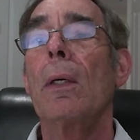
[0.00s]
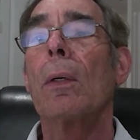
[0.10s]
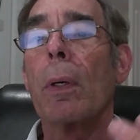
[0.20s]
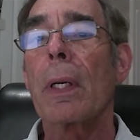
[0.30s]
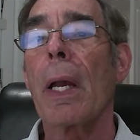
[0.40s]

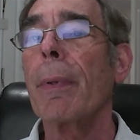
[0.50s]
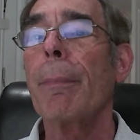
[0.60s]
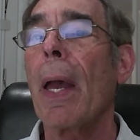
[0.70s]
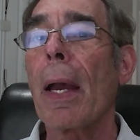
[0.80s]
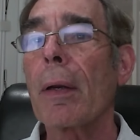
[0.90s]
who are coming
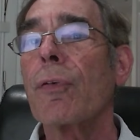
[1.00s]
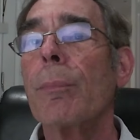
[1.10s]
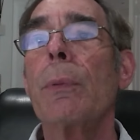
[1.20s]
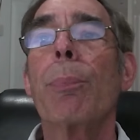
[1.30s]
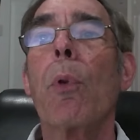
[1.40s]
back
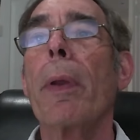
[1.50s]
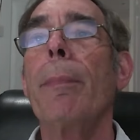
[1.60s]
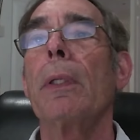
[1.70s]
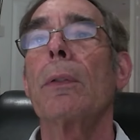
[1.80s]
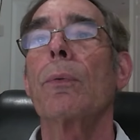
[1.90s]
from
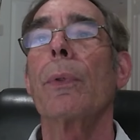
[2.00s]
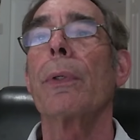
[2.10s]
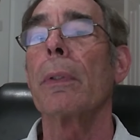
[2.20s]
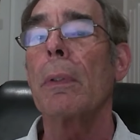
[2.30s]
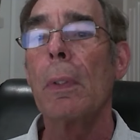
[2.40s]
deployment
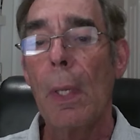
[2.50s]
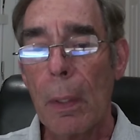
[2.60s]
where